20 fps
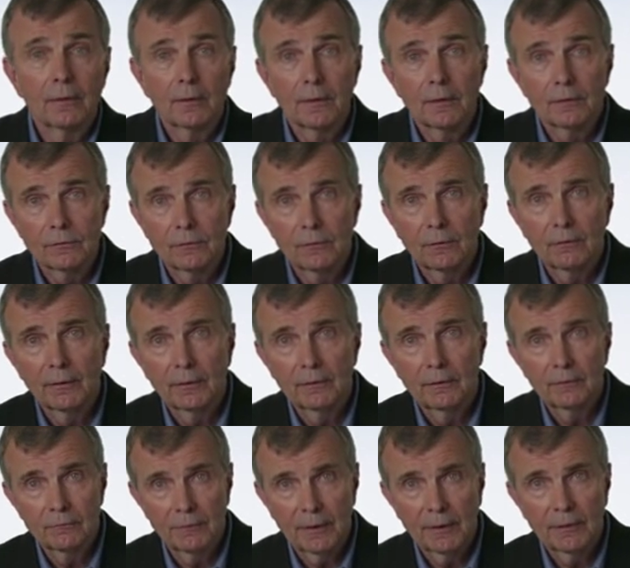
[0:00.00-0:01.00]
The
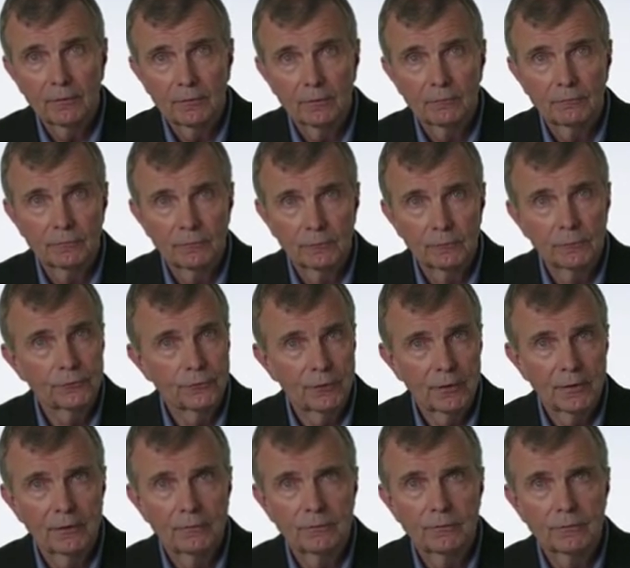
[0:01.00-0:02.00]
historical record of rule
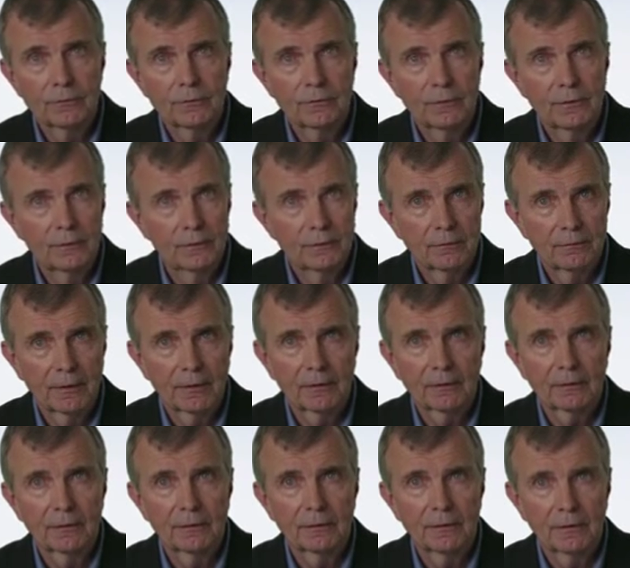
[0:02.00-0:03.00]
changes
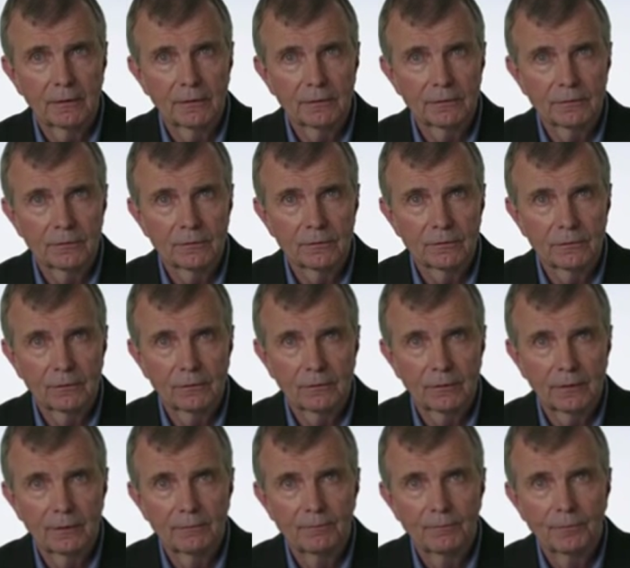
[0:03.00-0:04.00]
indirectly tells the
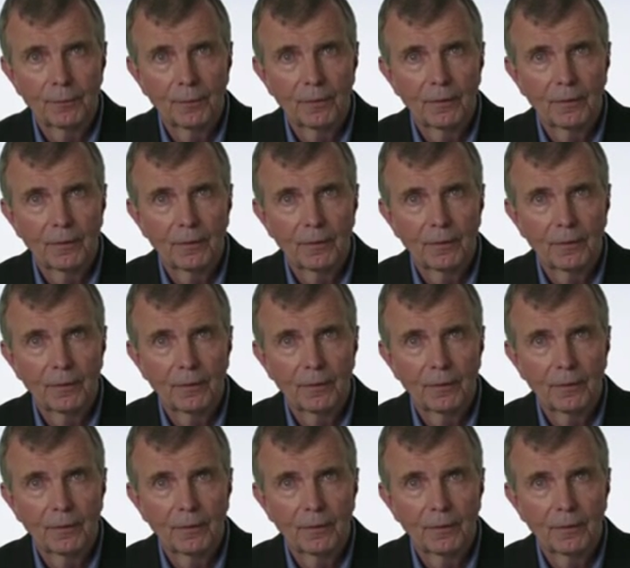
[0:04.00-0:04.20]
story.